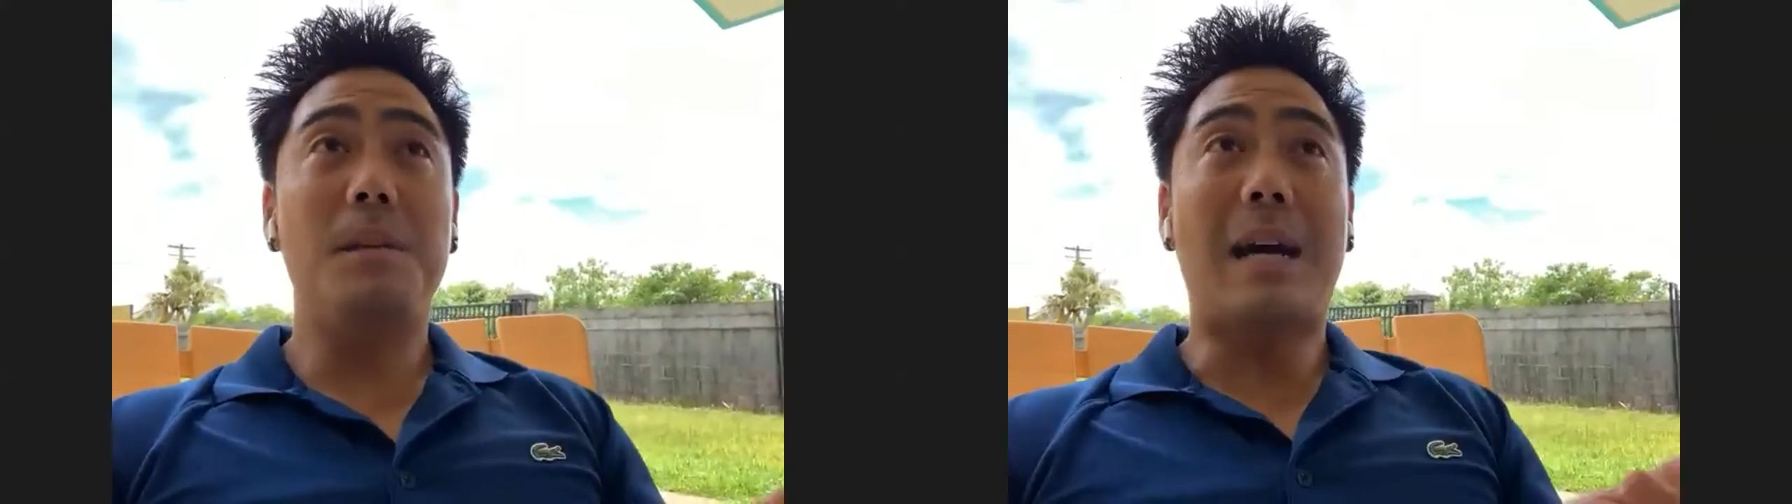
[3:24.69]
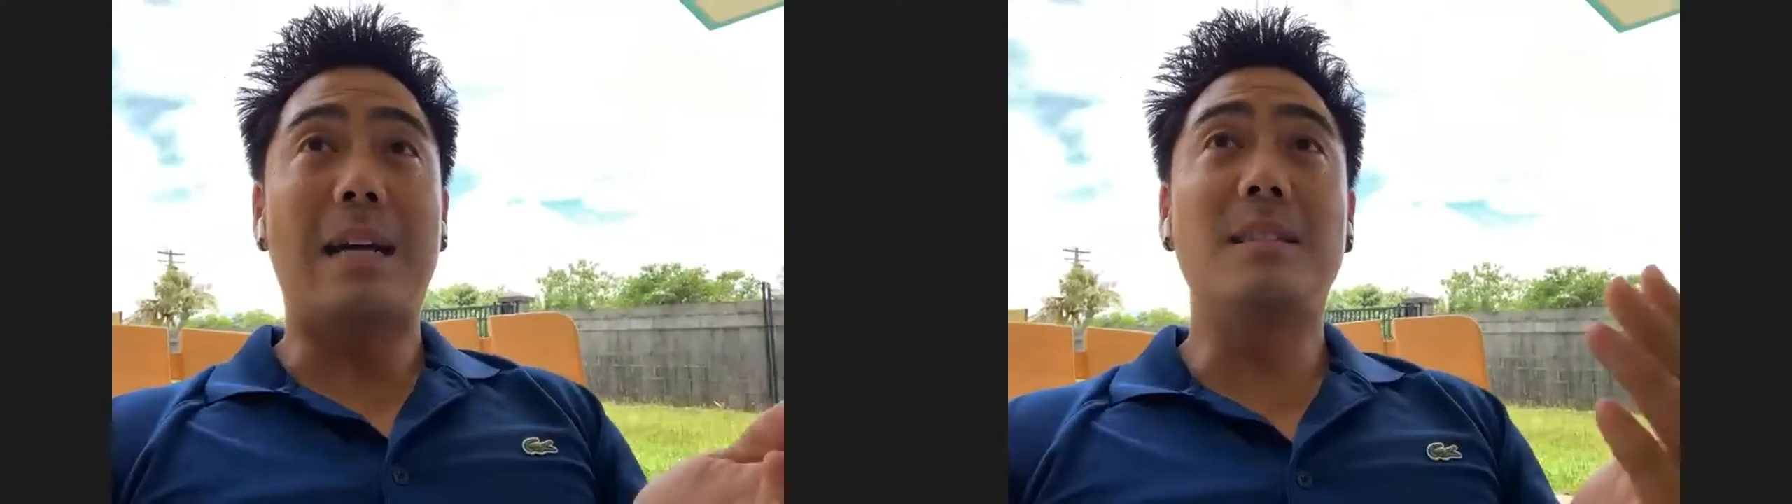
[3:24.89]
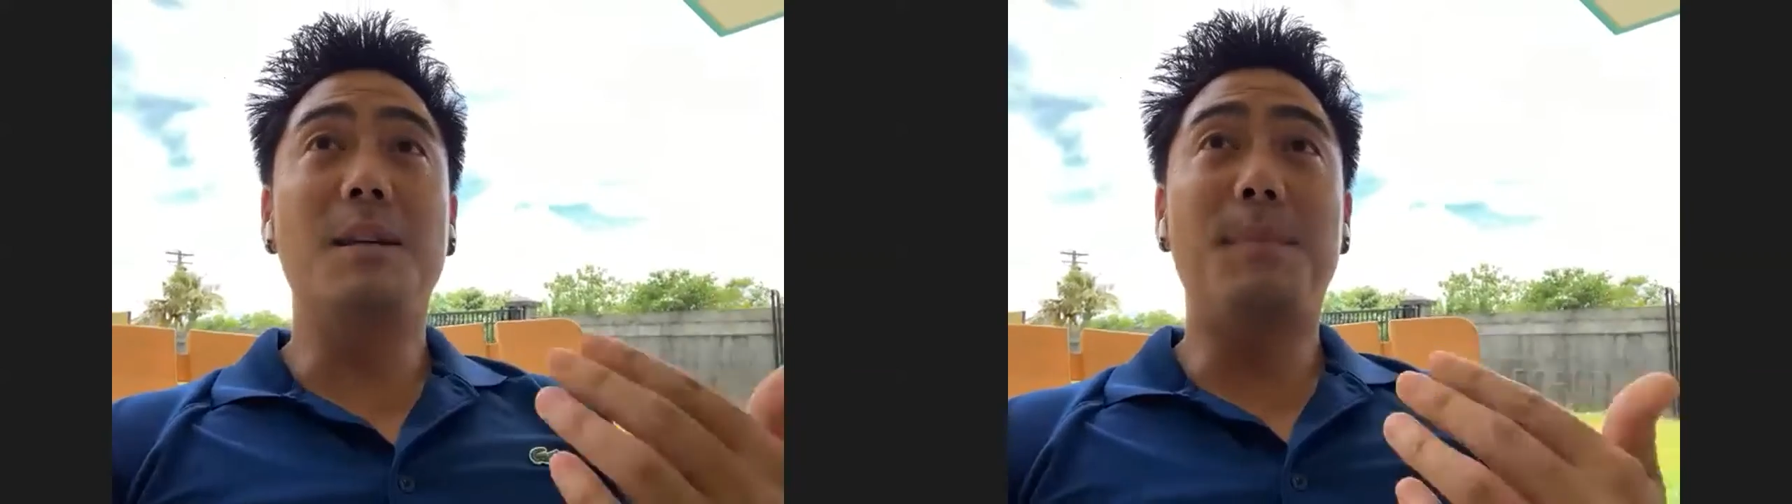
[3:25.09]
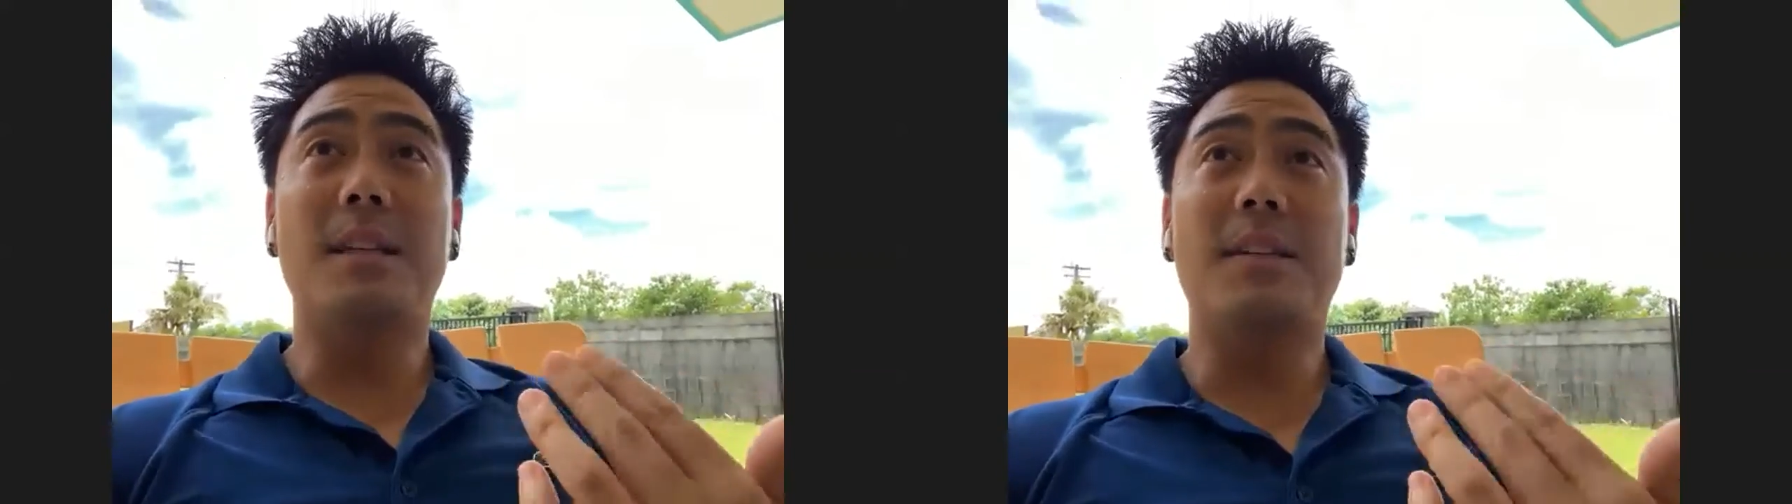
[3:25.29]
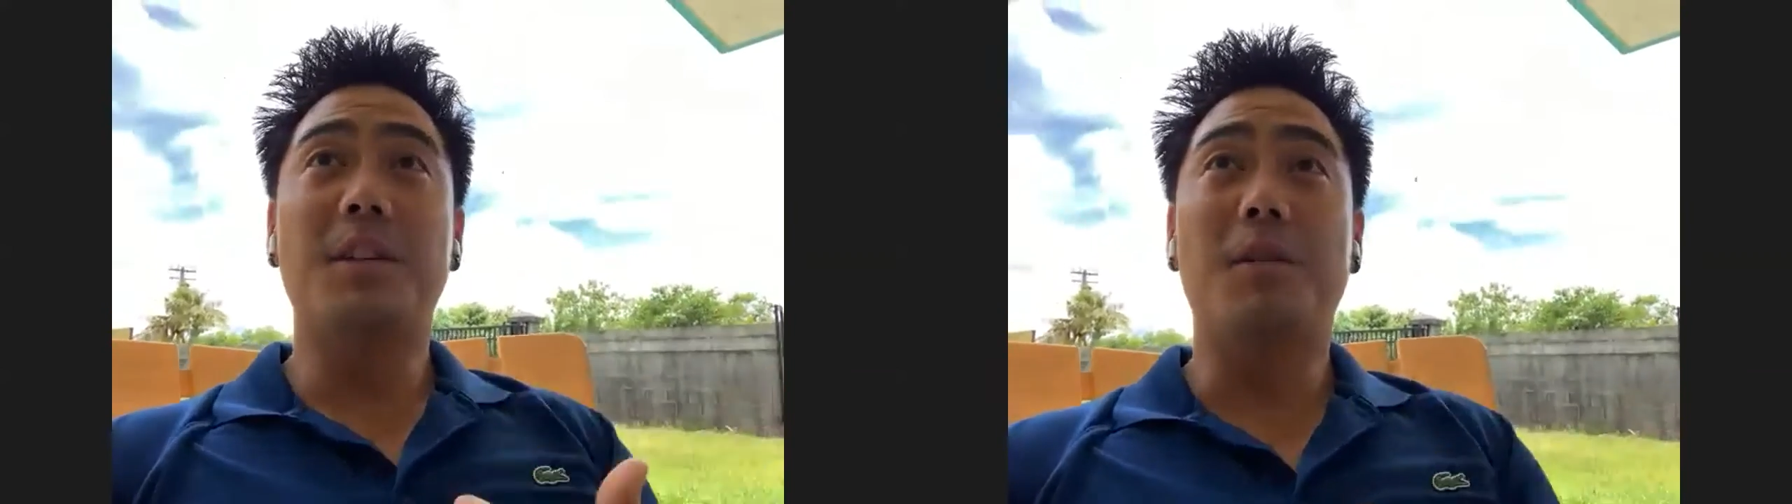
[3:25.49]
isolated
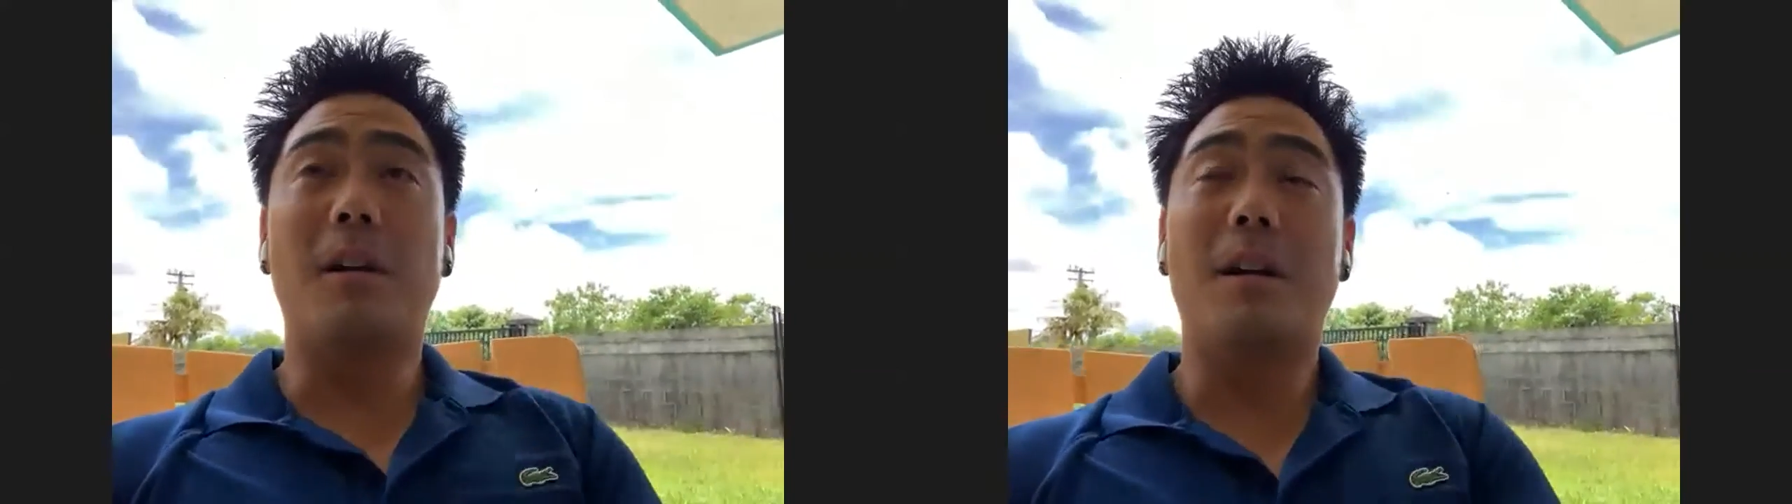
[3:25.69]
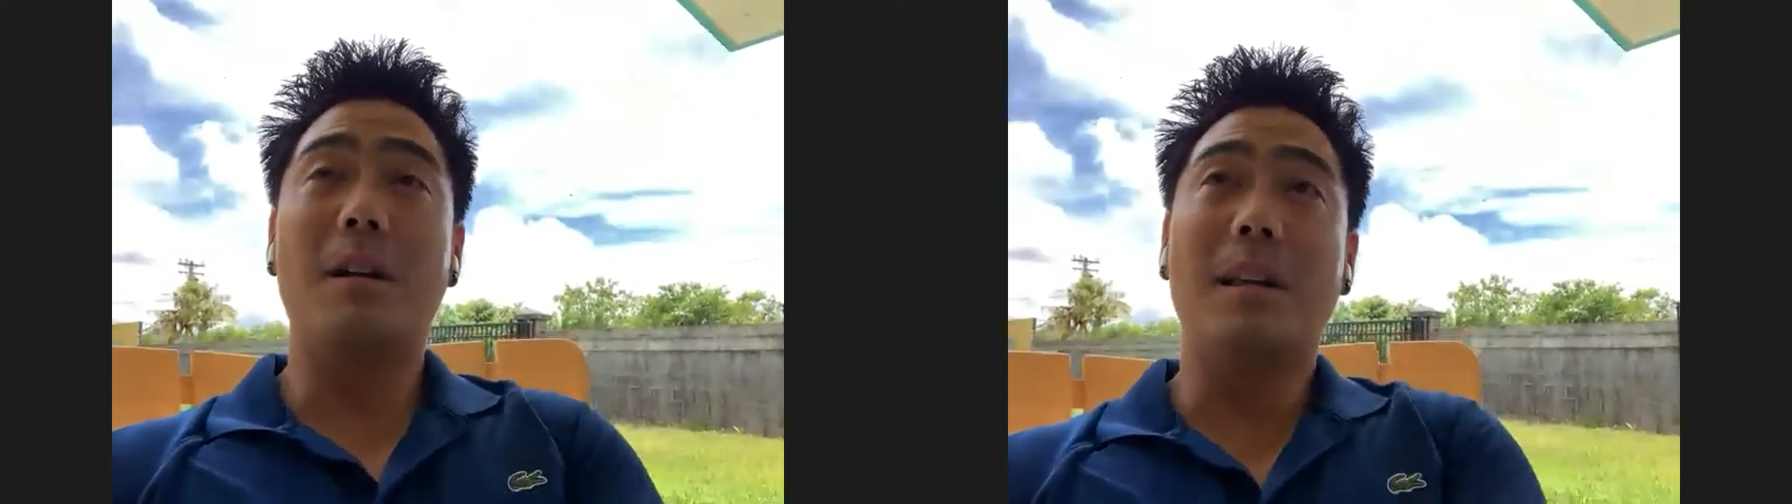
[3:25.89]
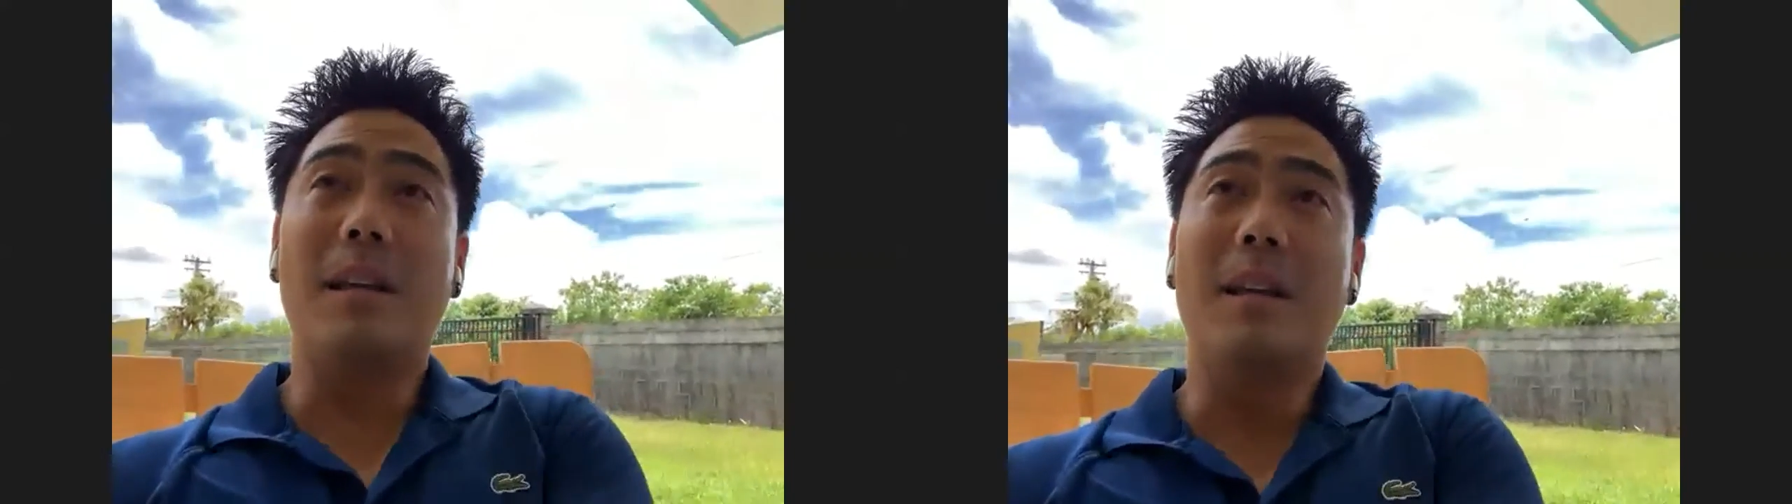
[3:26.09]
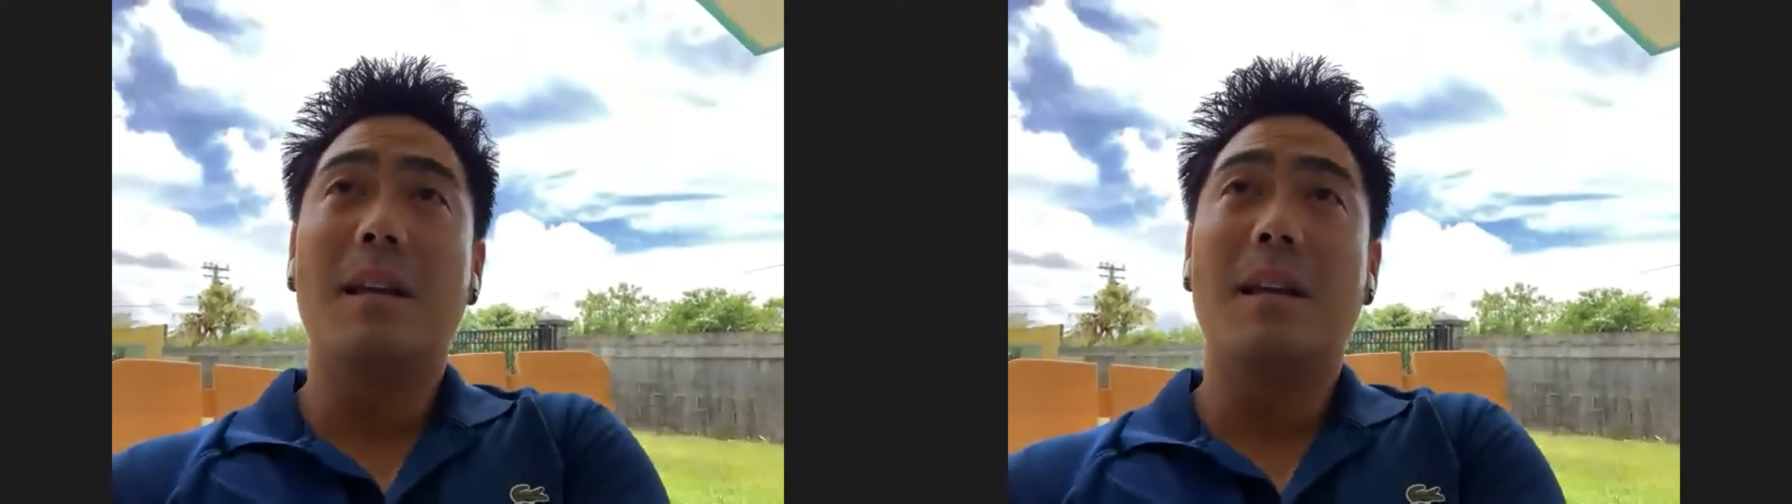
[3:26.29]
myself so early,